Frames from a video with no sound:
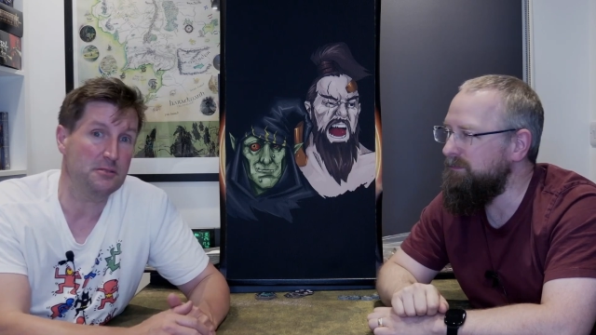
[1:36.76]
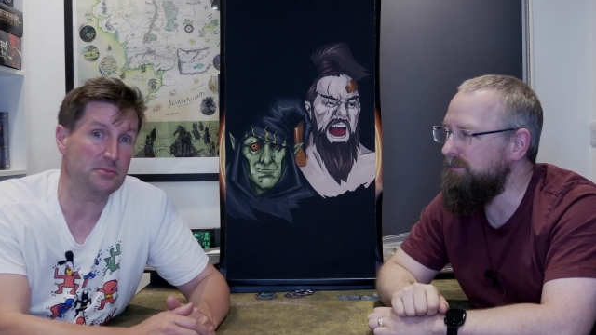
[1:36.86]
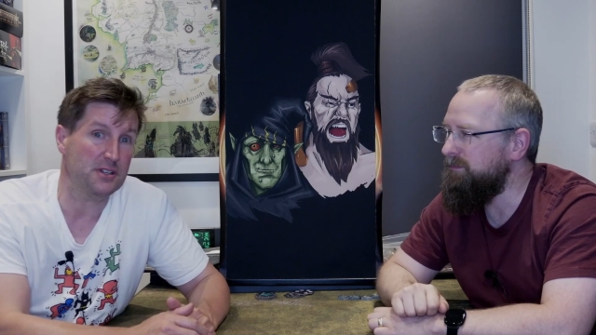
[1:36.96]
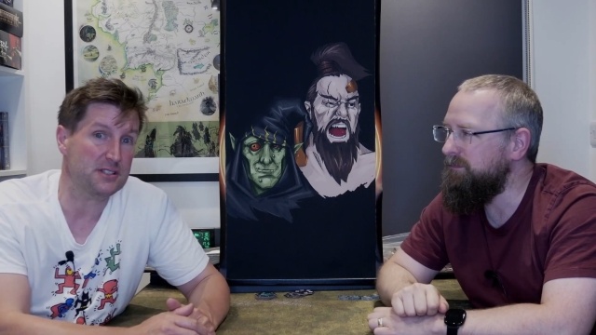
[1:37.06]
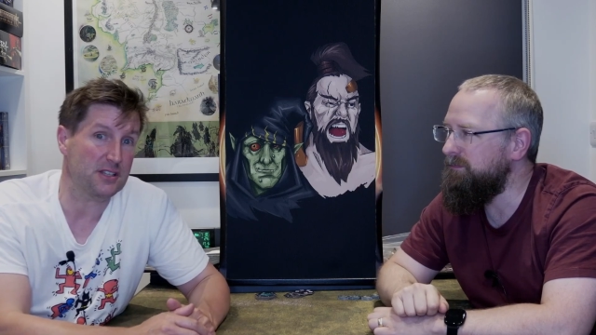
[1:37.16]

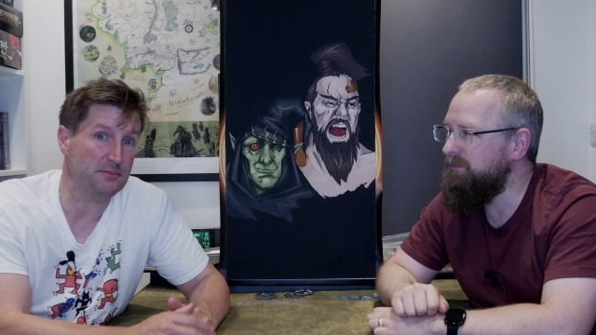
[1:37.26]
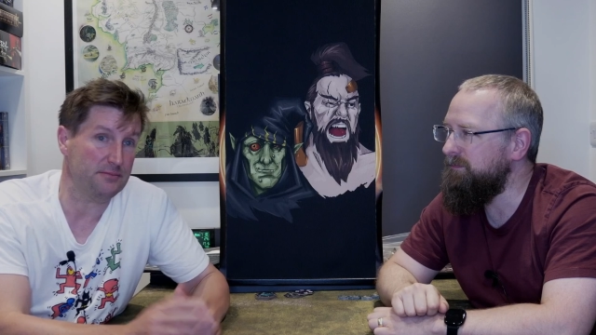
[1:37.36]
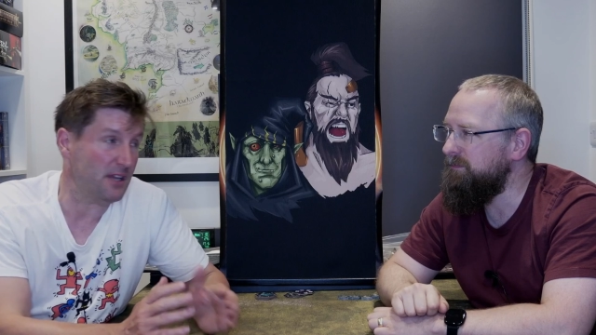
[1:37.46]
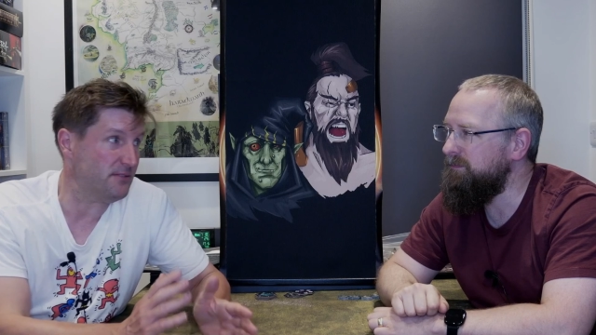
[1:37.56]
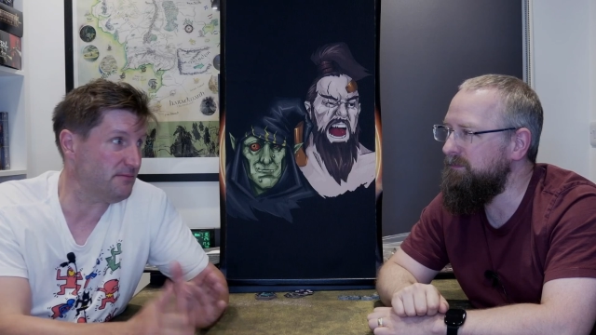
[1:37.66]
Speaker 1: but um,
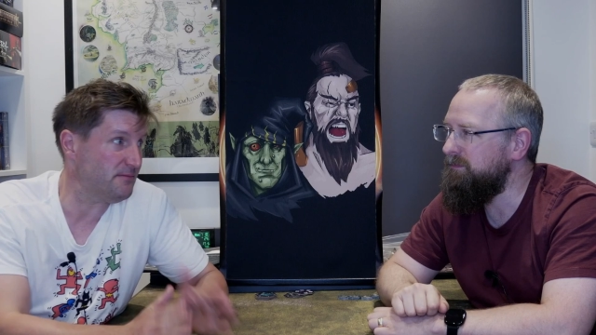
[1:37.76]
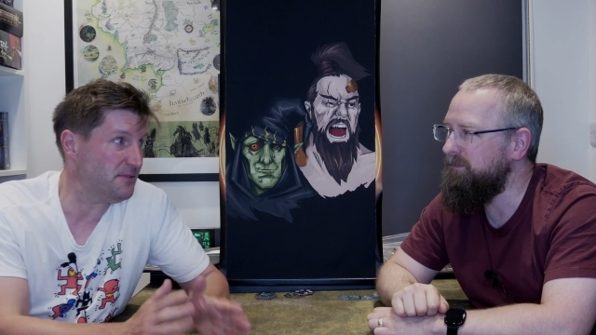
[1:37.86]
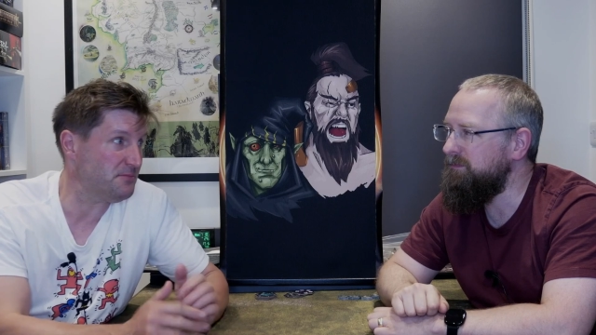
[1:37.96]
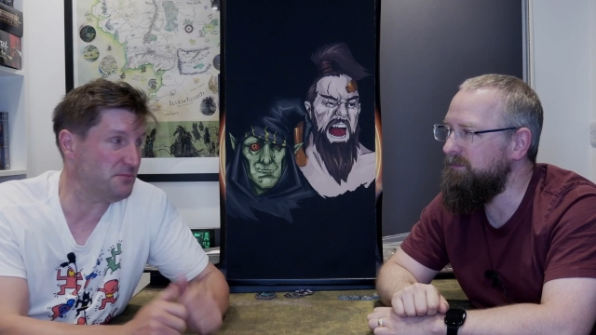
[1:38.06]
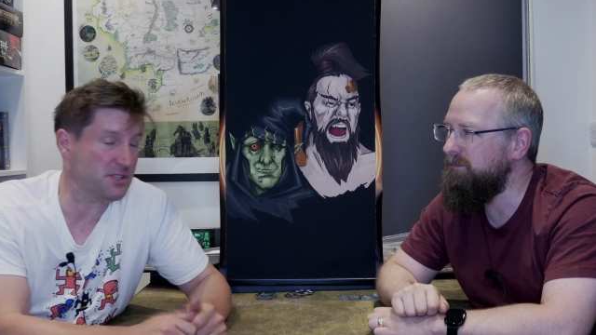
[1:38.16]
yeah,
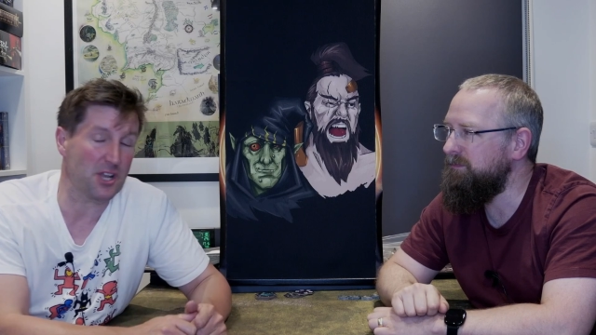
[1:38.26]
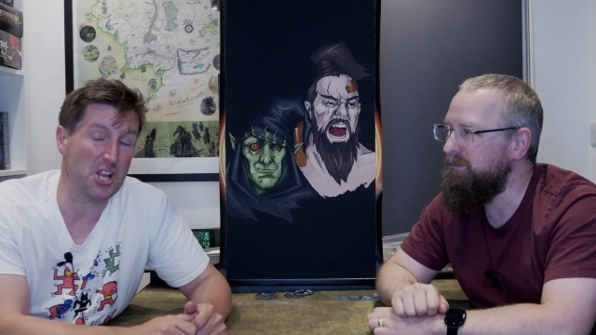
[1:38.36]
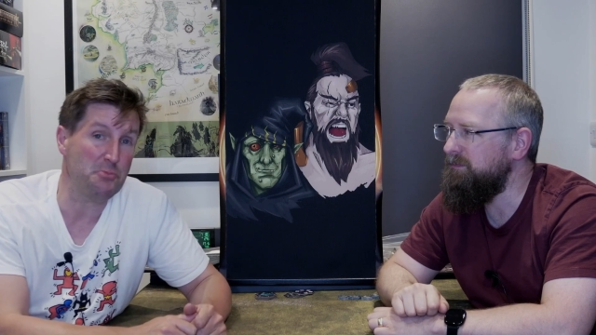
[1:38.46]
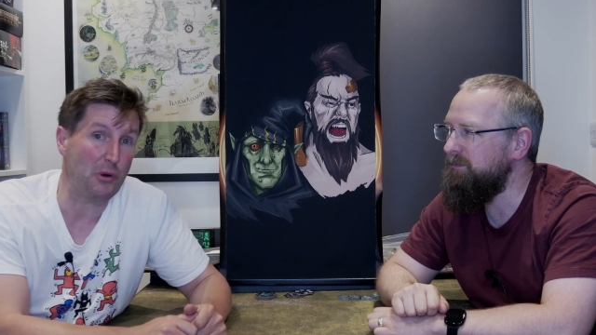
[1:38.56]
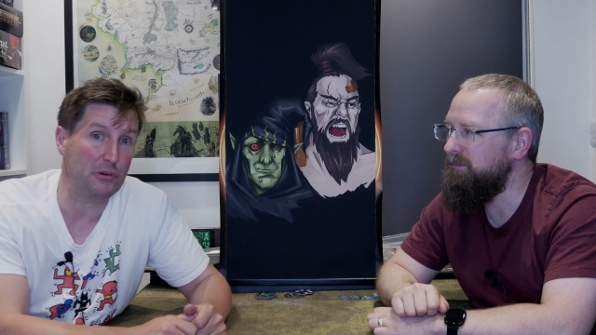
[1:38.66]
it's an
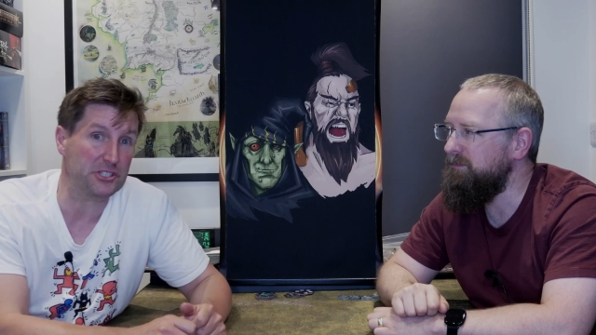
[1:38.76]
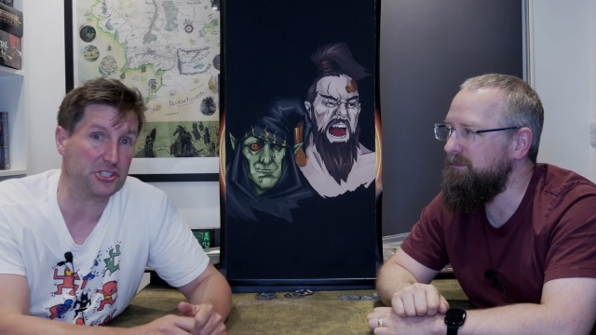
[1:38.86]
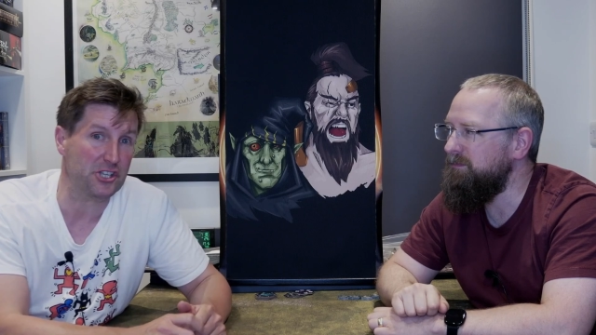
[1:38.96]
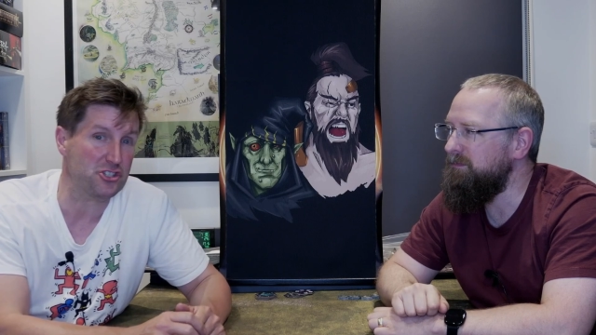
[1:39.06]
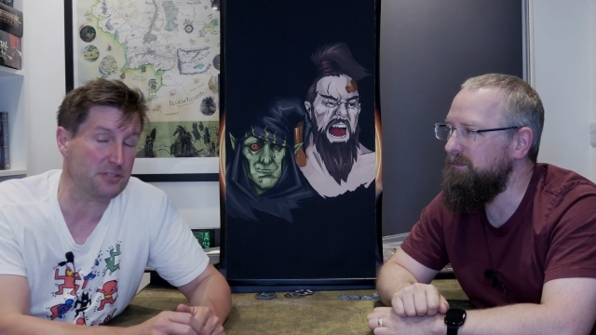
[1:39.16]
important
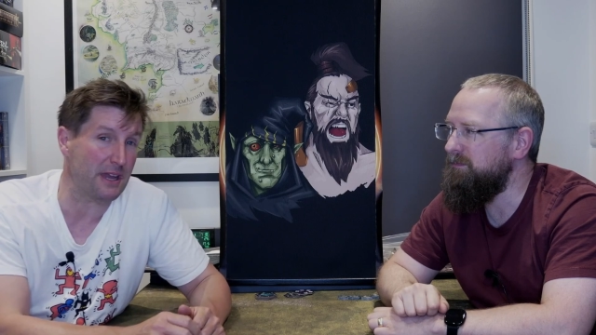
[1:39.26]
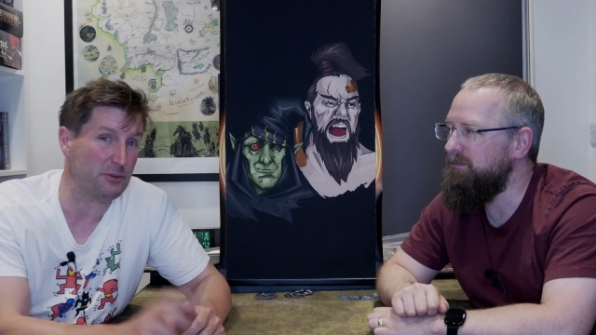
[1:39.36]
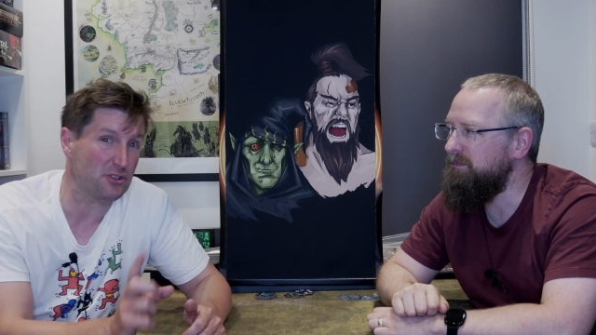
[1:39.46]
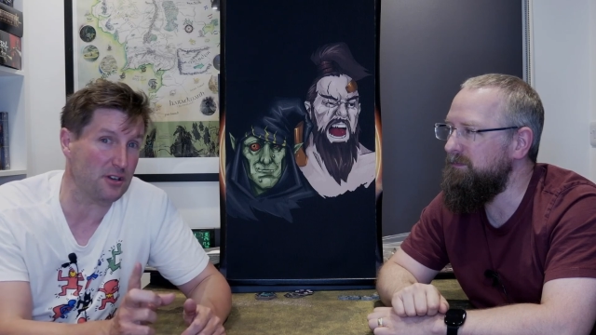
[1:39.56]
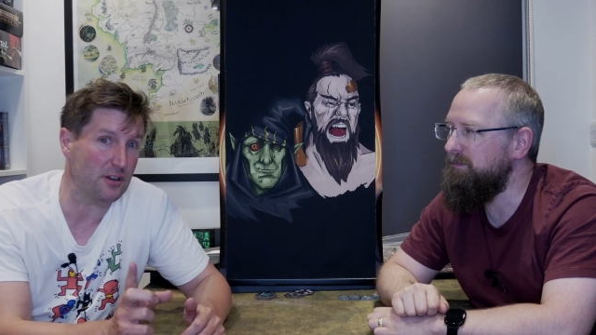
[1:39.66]
distinction to make,
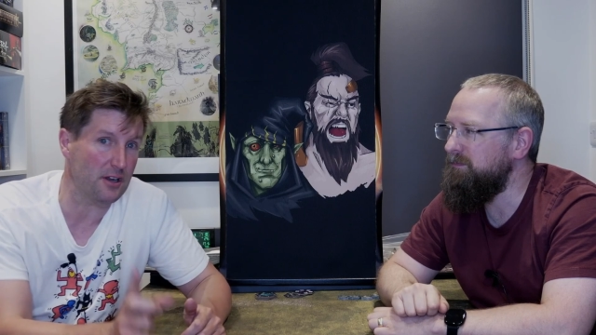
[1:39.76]
which I,